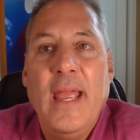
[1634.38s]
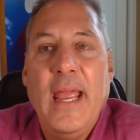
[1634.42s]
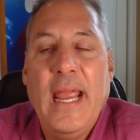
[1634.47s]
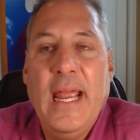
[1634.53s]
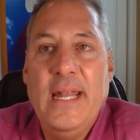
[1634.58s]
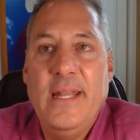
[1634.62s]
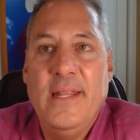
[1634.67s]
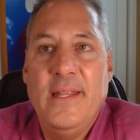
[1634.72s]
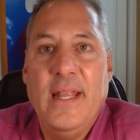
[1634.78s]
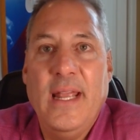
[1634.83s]

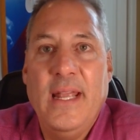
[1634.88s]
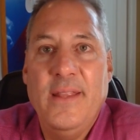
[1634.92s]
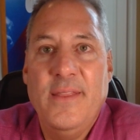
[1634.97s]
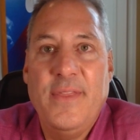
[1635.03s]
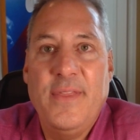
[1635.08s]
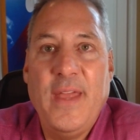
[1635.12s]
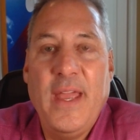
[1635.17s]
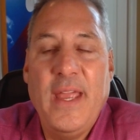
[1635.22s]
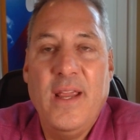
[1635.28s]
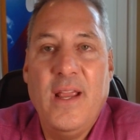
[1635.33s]

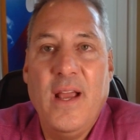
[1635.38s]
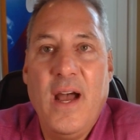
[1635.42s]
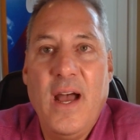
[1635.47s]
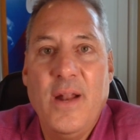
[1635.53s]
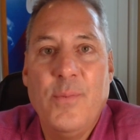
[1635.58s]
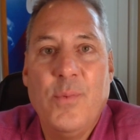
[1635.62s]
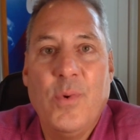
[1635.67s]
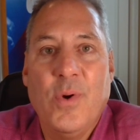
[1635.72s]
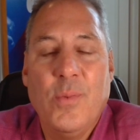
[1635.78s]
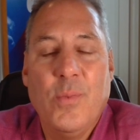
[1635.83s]
And thank
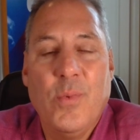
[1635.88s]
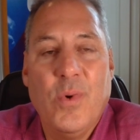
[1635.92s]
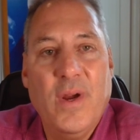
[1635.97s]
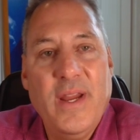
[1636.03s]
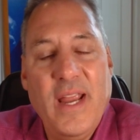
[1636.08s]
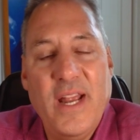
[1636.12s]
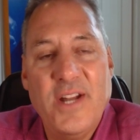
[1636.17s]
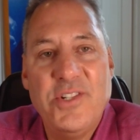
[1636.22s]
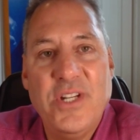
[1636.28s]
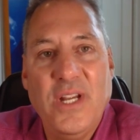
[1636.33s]
God we're
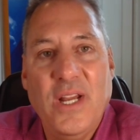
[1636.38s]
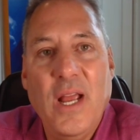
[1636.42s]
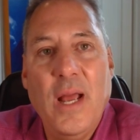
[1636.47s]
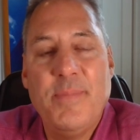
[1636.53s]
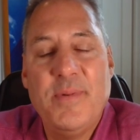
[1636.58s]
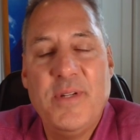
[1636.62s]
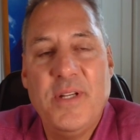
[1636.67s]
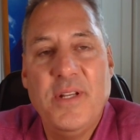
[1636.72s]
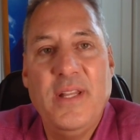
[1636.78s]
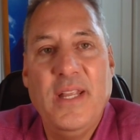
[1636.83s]
catching
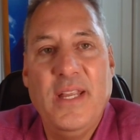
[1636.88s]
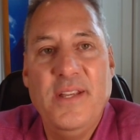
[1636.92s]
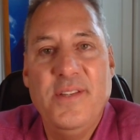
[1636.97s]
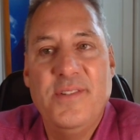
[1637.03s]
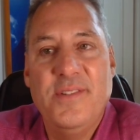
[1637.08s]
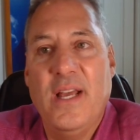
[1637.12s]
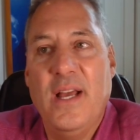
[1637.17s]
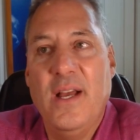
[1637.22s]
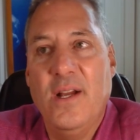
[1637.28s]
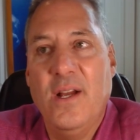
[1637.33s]
up to
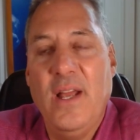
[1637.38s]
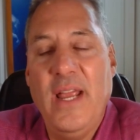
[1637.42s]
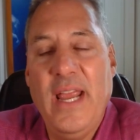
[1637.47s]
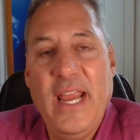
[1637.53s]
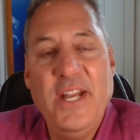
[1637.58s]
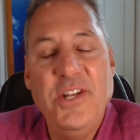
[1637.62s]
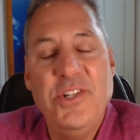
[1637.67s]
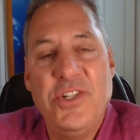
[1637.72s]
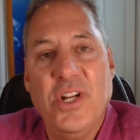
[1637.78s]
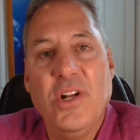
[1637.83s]
these
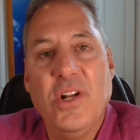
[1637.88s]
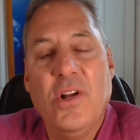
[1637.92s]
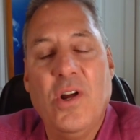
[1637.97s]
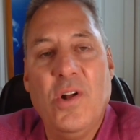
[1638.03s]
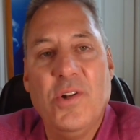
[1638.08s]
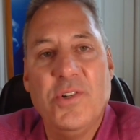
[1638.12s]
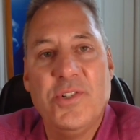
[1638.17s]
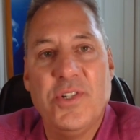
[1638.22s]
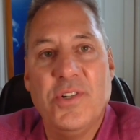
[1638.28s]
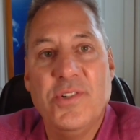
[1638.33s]
ancient
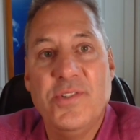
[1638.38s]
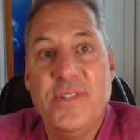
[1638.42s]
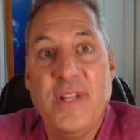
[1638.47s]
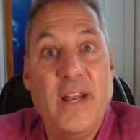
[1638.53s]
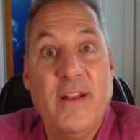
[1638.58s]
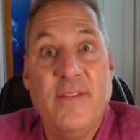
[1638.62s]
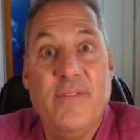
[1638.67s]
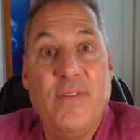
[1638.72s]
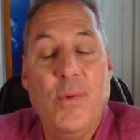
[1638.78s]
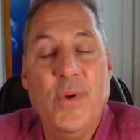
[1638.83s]
cultures
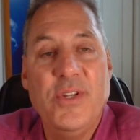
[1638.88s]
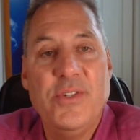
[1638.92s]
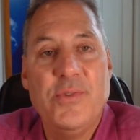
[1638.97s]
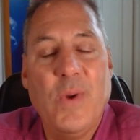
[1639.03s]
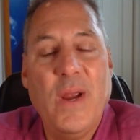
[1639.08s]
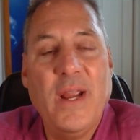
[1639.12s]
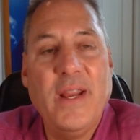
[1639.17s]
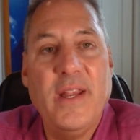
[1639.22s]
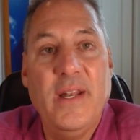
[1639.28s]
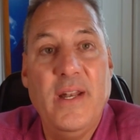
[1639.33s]
that have always
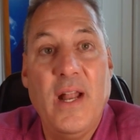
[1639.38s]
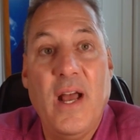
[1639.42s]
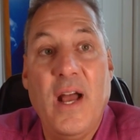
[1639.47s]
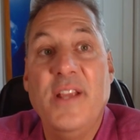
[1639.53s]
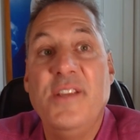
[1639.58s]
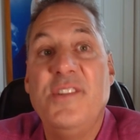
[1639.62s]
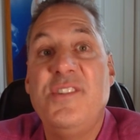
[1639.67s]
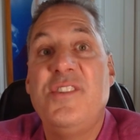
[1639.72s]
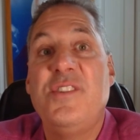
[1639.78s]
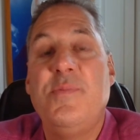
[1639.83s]

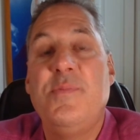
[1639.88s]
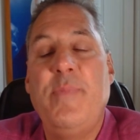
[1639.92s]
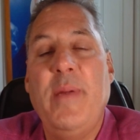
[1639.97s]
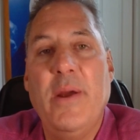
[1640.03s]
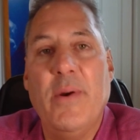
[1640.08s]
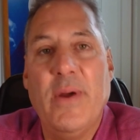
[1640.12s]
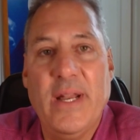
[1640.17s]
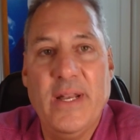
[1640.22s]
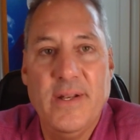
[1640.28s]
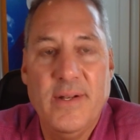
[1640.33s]
recognized
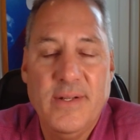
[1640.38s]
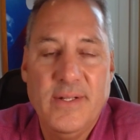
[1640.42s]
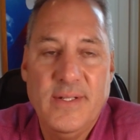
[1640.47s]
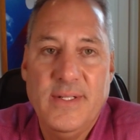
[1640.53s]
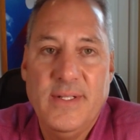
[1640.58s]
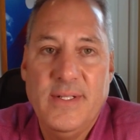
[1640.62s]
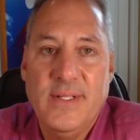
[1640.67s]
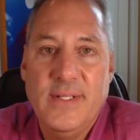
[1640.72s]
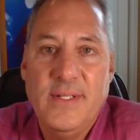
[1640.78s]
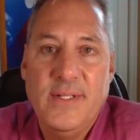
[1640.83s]
spirit
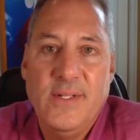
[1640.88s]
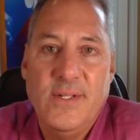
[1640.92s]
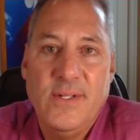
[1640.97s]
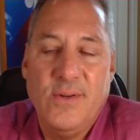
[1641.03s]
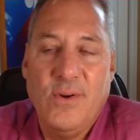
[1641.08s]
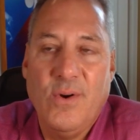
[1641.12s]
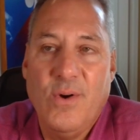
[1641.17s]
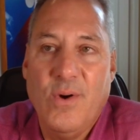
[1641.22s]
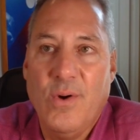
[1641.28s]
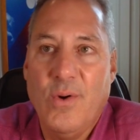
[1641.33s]

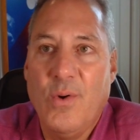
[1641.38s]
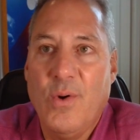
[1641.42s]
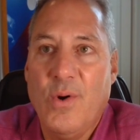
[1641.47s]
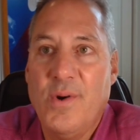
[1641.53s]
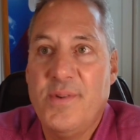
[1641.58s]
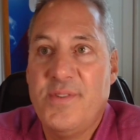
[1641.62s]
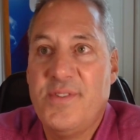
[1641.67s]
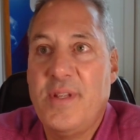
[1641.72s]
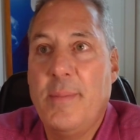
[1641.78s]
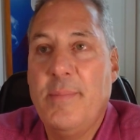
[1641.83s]

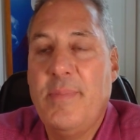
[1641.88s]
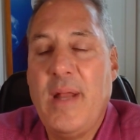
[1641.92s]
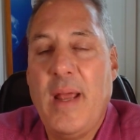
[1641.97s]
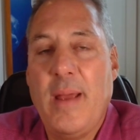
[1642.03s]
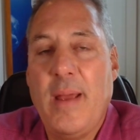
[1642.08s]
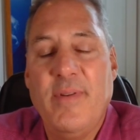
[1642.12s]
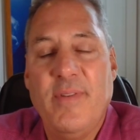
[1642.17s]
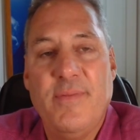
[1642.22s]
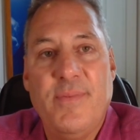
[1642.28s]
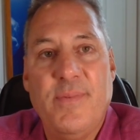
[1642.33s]
or some
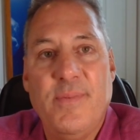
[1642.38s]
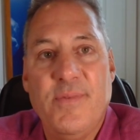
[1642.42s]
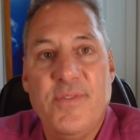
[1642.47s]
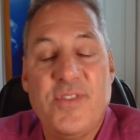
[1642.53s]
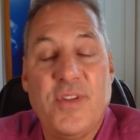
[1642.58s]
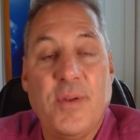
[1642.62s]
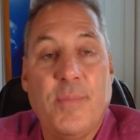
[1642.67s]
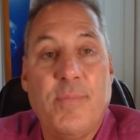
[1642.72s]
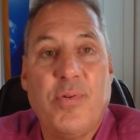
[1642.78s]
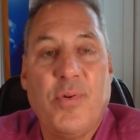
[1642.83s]
type of
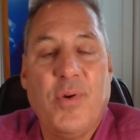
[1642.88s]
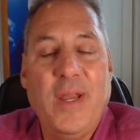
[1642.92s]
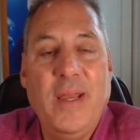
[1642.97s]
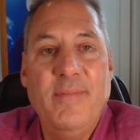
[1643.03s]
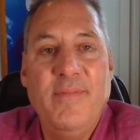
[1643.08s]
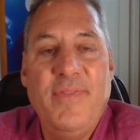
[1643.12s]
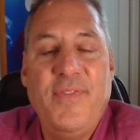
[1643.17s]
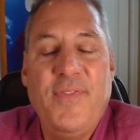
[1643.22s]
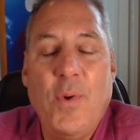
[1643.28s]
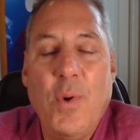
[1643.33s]

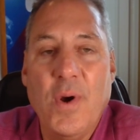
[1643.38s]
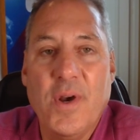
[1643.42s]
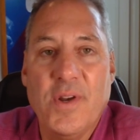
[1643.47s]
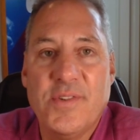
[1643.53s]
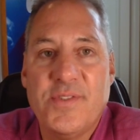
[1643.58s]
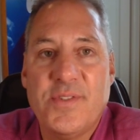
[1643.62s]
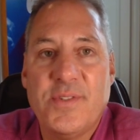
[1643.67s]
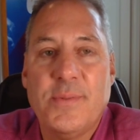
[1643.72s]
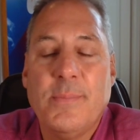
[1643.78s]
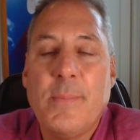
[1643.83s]
supreme
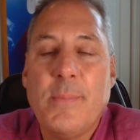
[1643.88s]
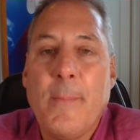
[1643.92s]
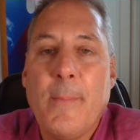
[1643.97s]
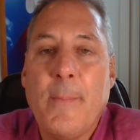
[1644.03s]
force.